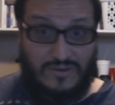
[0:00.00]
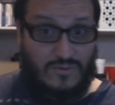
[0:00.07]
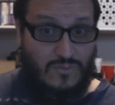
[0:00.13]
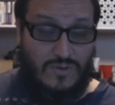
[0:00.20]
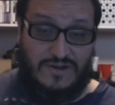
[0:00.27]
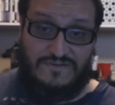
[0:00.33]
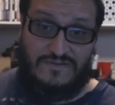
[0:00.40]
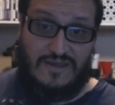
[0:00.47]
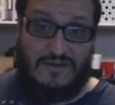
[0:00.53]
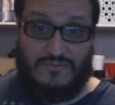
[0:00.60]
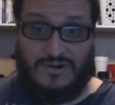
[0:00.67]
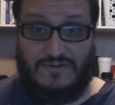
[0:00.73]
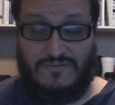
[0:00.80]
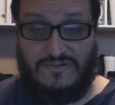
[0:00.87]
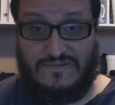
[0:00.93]
Watched that when
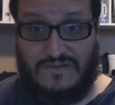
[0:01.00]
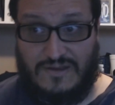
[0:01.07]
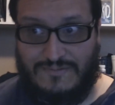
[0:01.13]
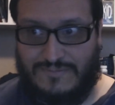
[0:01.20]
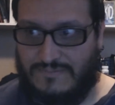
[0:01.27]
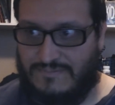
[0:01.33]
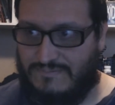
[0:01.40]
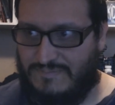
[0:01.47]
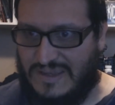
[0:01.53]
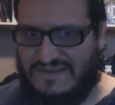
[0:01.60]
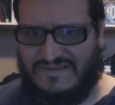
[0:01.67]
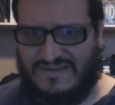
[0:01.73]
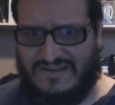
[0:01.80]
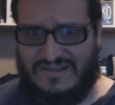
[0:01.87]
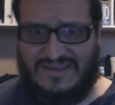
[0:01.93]
I was
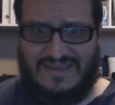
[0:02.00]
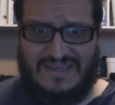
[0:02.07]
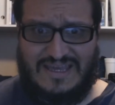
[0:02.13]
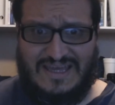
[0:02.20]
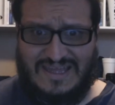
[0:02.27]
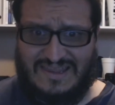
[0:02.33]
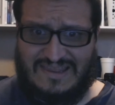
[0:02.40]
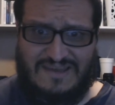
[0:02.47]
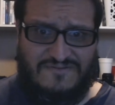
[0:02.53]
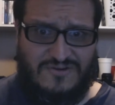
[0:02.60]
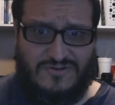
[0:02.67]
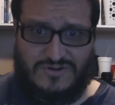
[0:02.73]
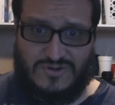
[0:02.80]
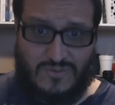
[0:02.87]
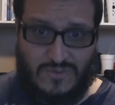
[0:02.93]
basically 11
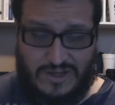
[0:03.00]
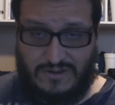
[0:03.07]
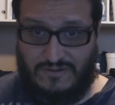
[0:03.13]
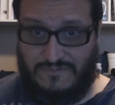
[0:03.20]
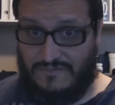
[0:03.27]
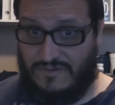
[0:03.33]
or 12.